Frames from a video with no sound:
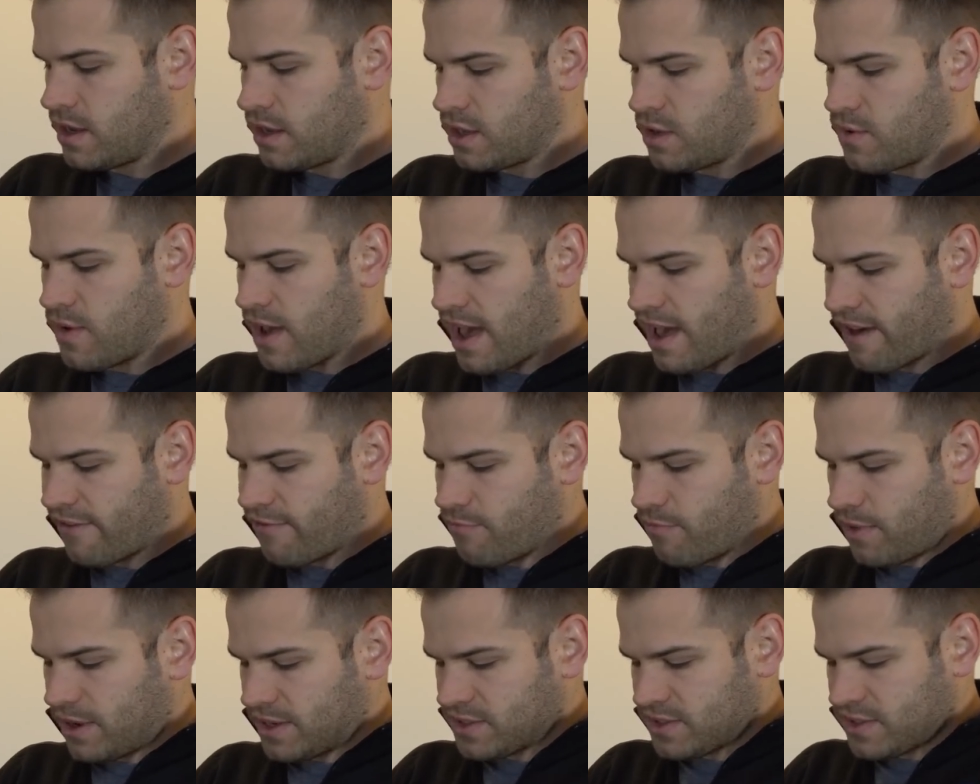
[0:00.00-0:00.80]
You
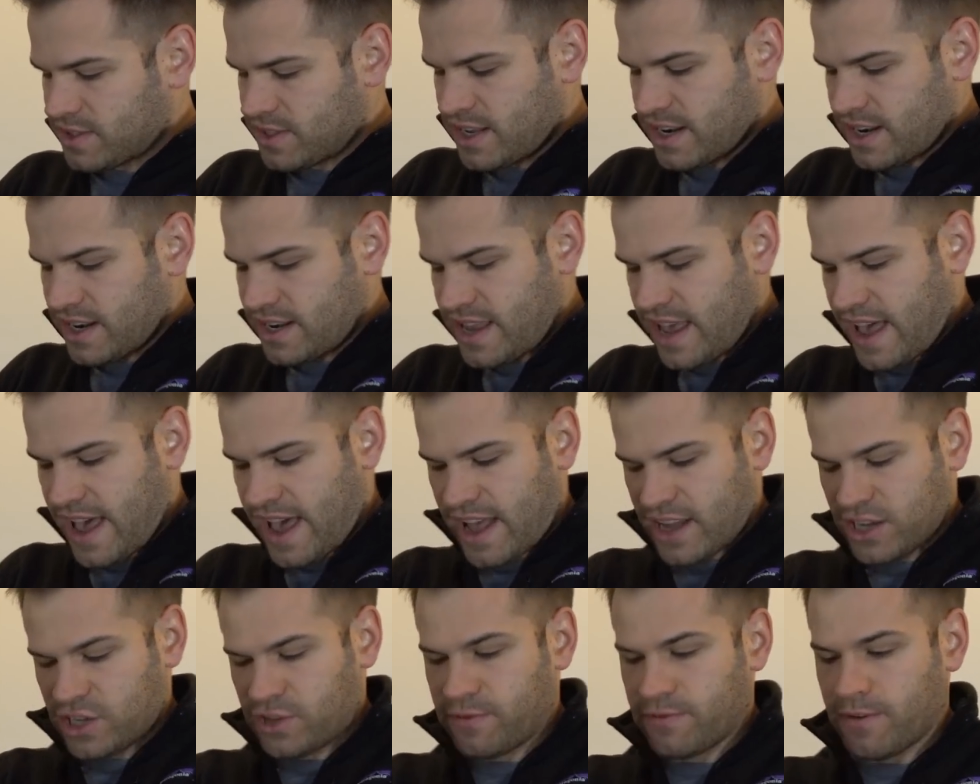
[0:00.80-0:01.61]
have muscles that
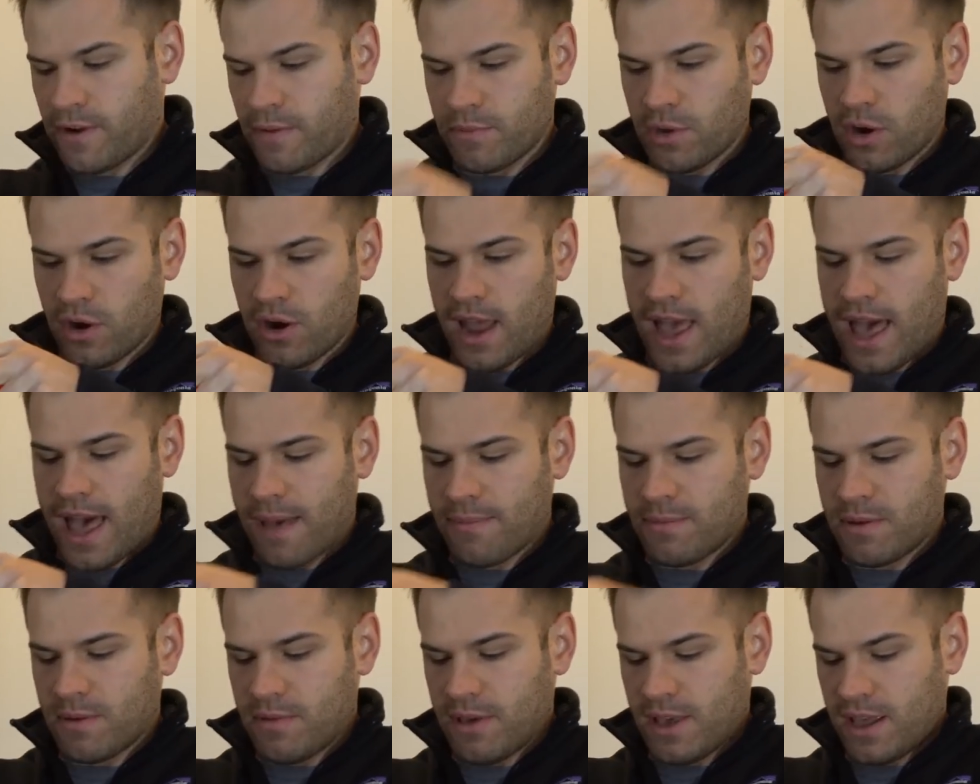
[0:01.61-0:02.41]
attach from your
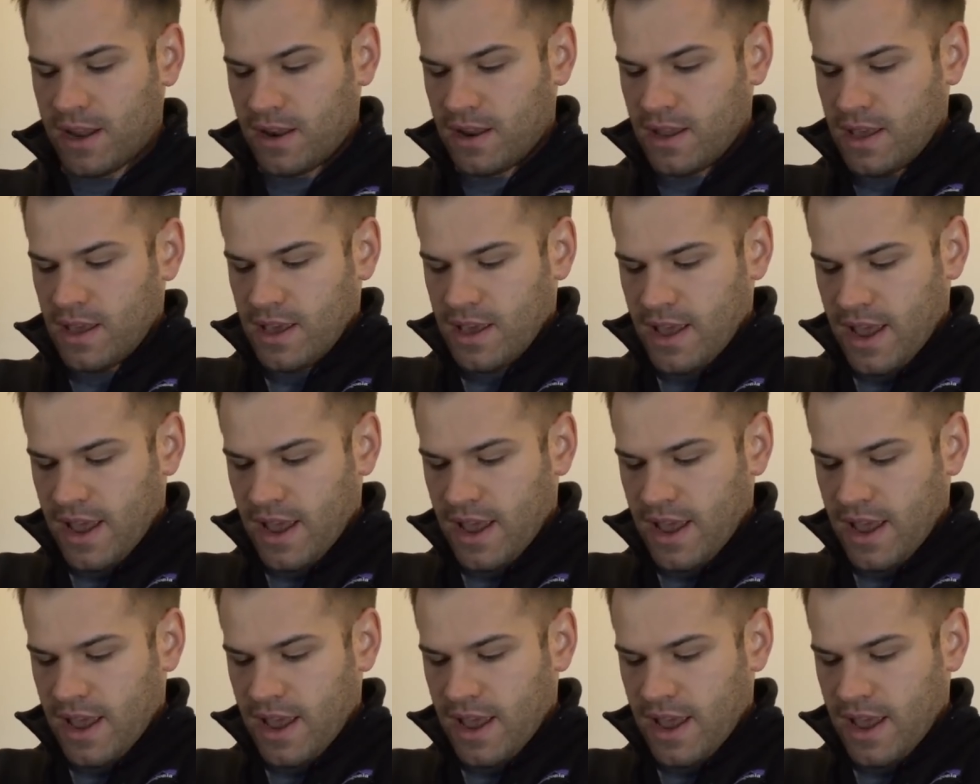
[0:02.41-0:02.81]
abdomen,